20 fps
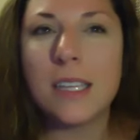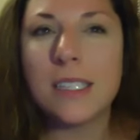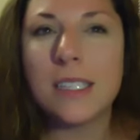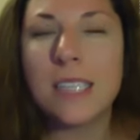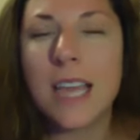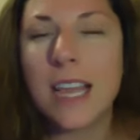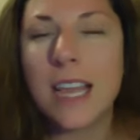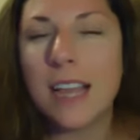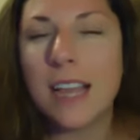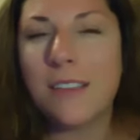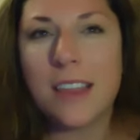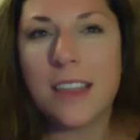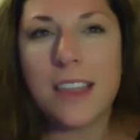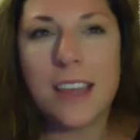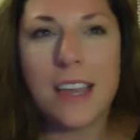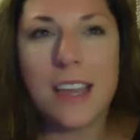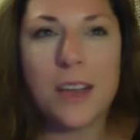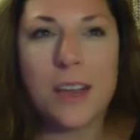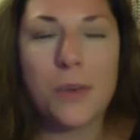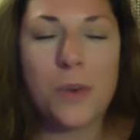Take
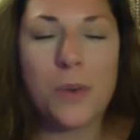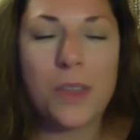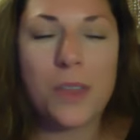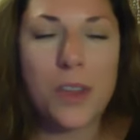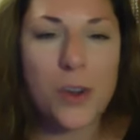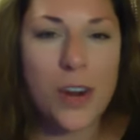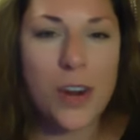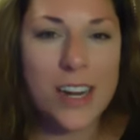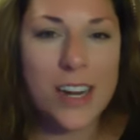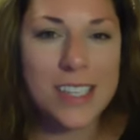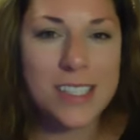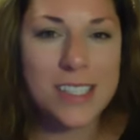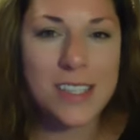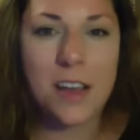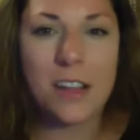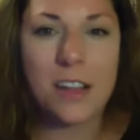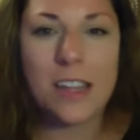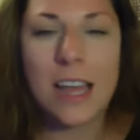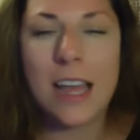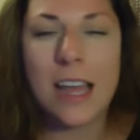everything with a grain of
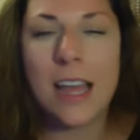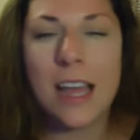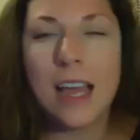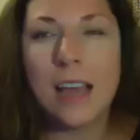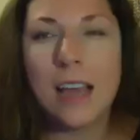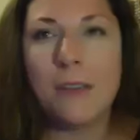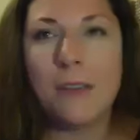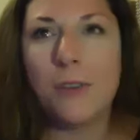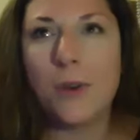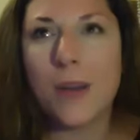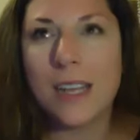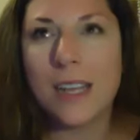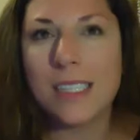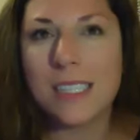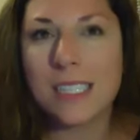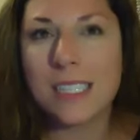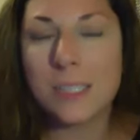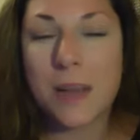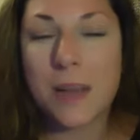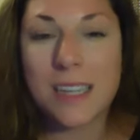salt. If you
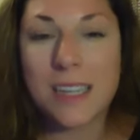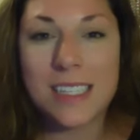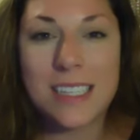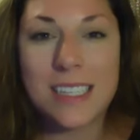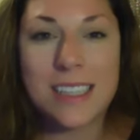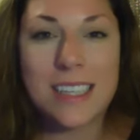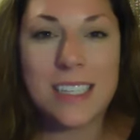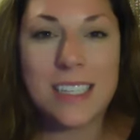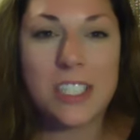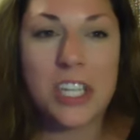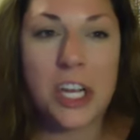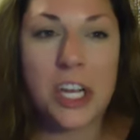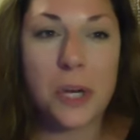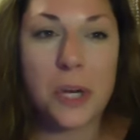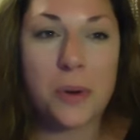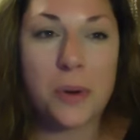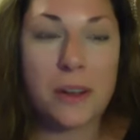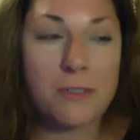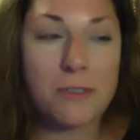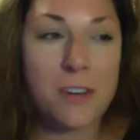guys expected that
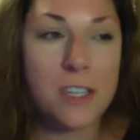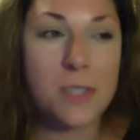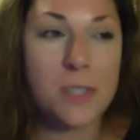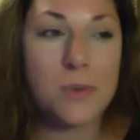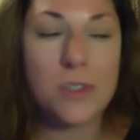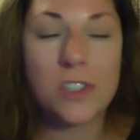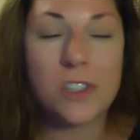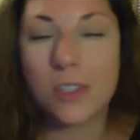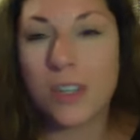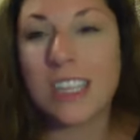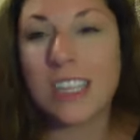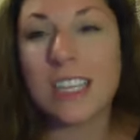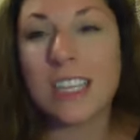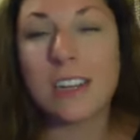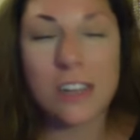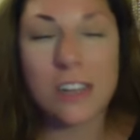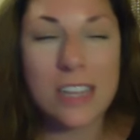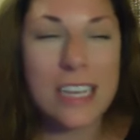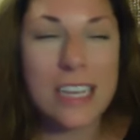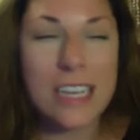January 1st was just
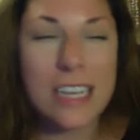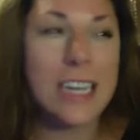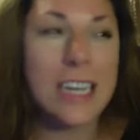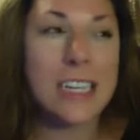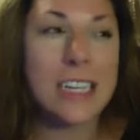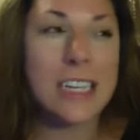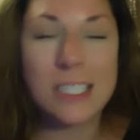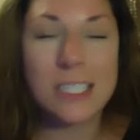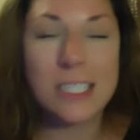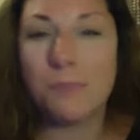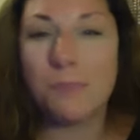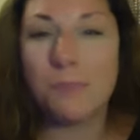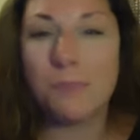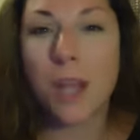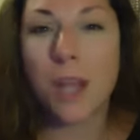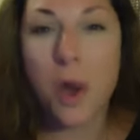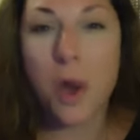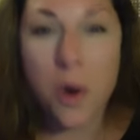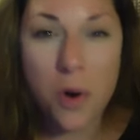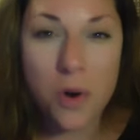going to literally
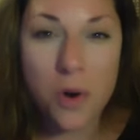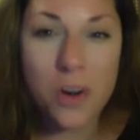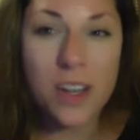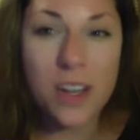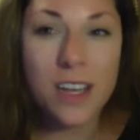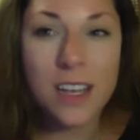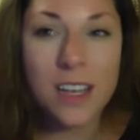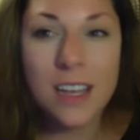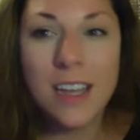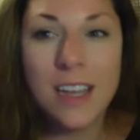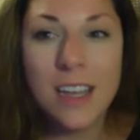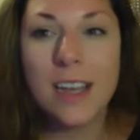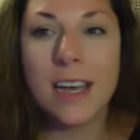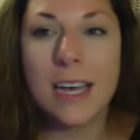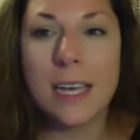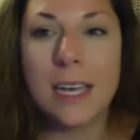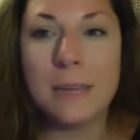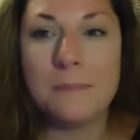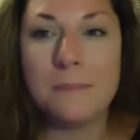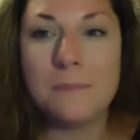explode,
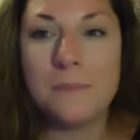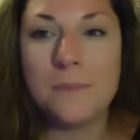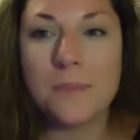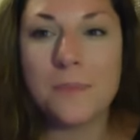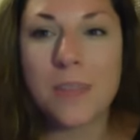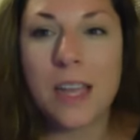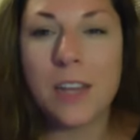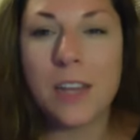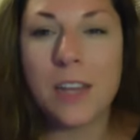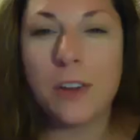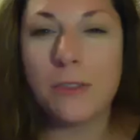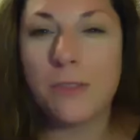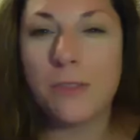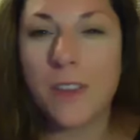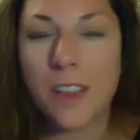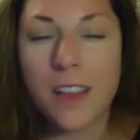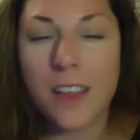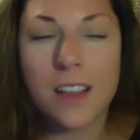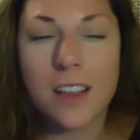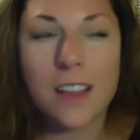and you're
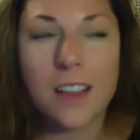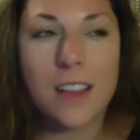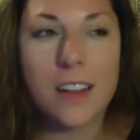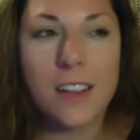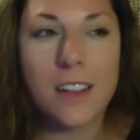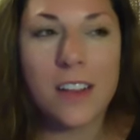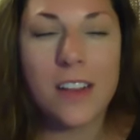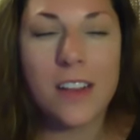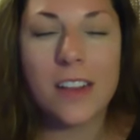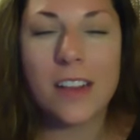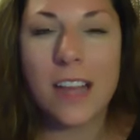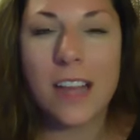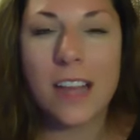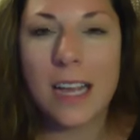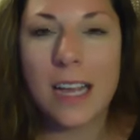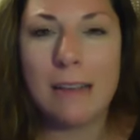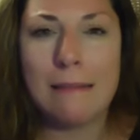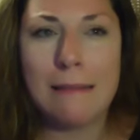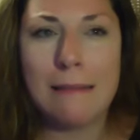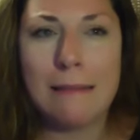feeling a little
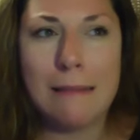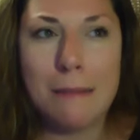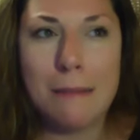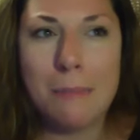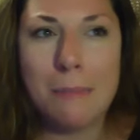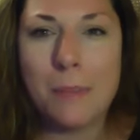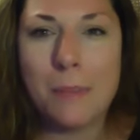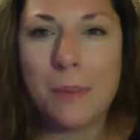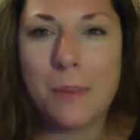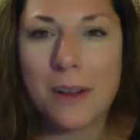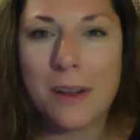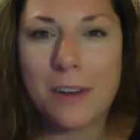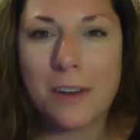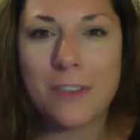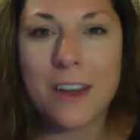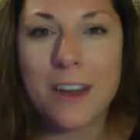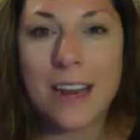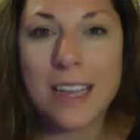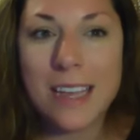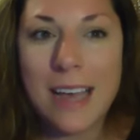like, oh, people
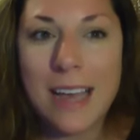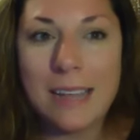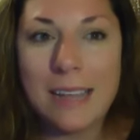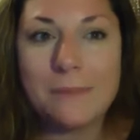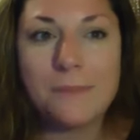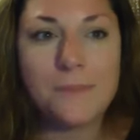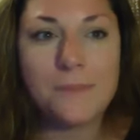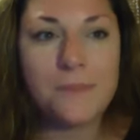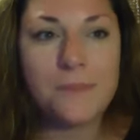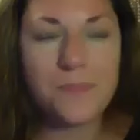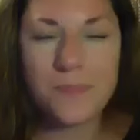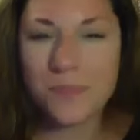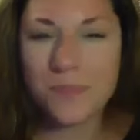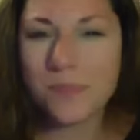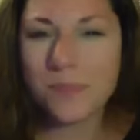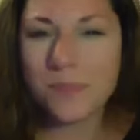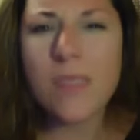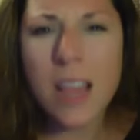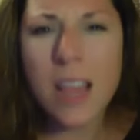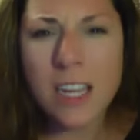aren't ready yet,
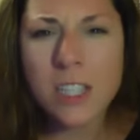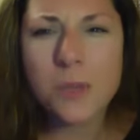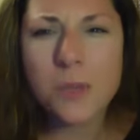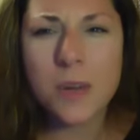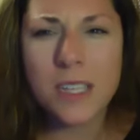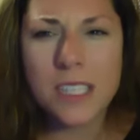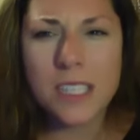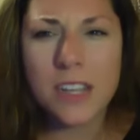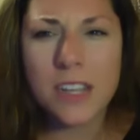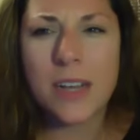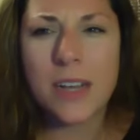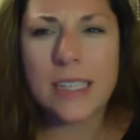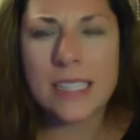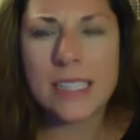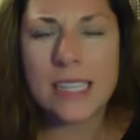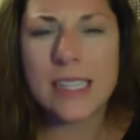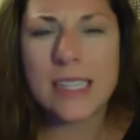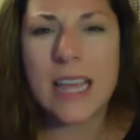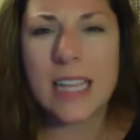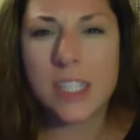I just want to tell you
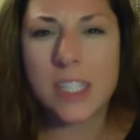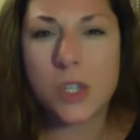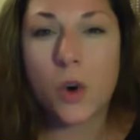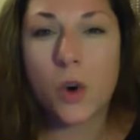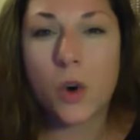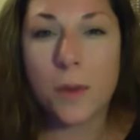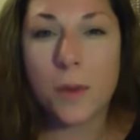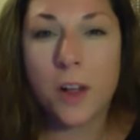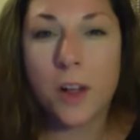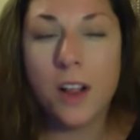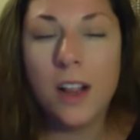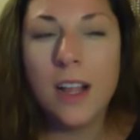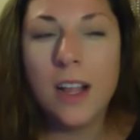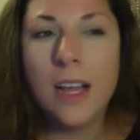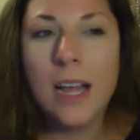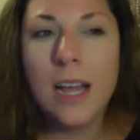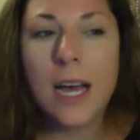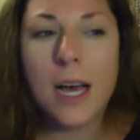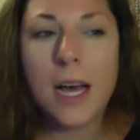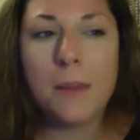guys that that's normal.
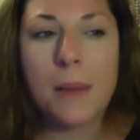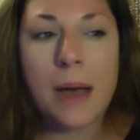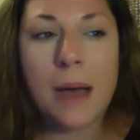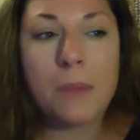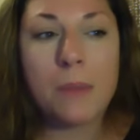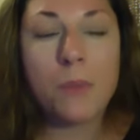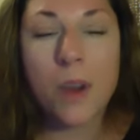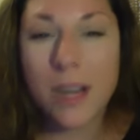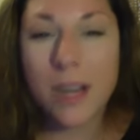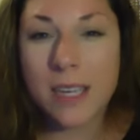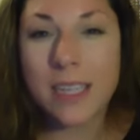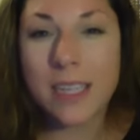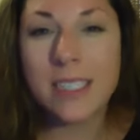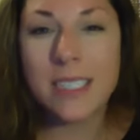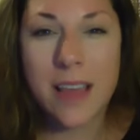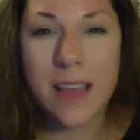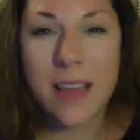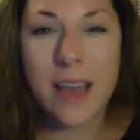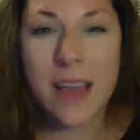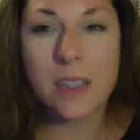I'm running
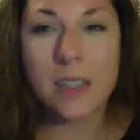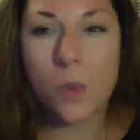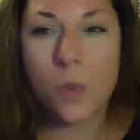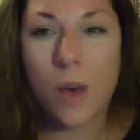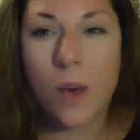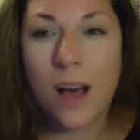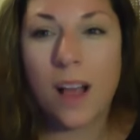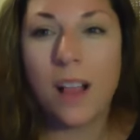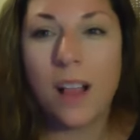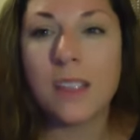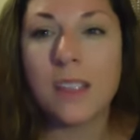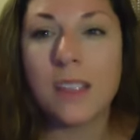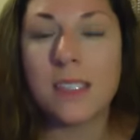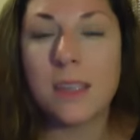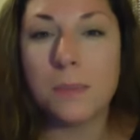into that as well.